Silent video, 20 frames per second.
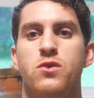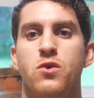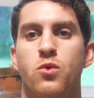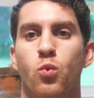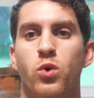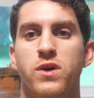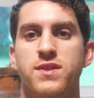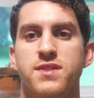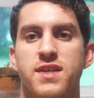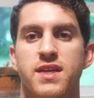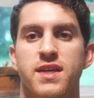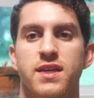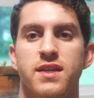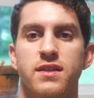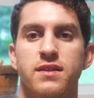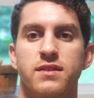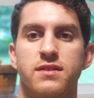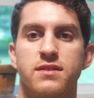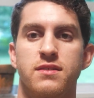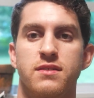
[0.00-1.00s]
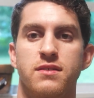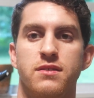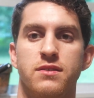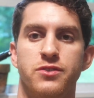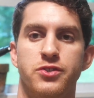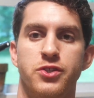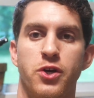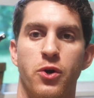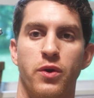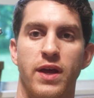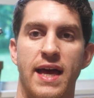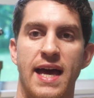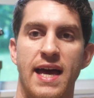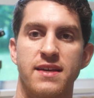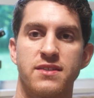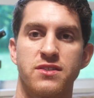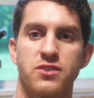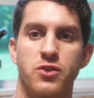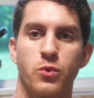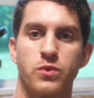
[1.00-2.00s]
Was it Don't
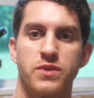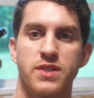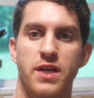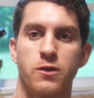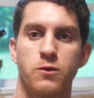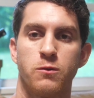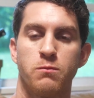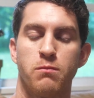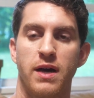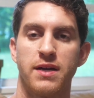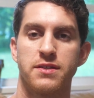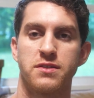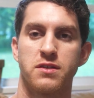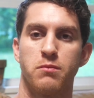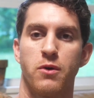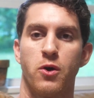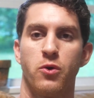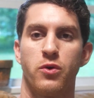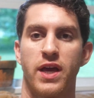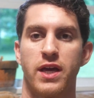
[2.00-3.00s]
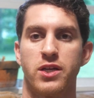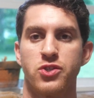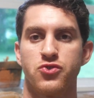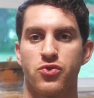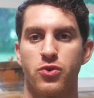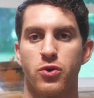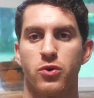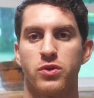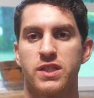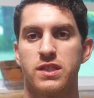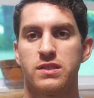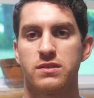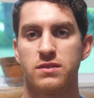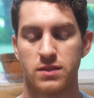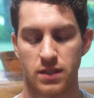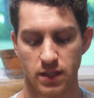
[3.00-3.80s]
Ask, Don't Tell by Simone Andrioli?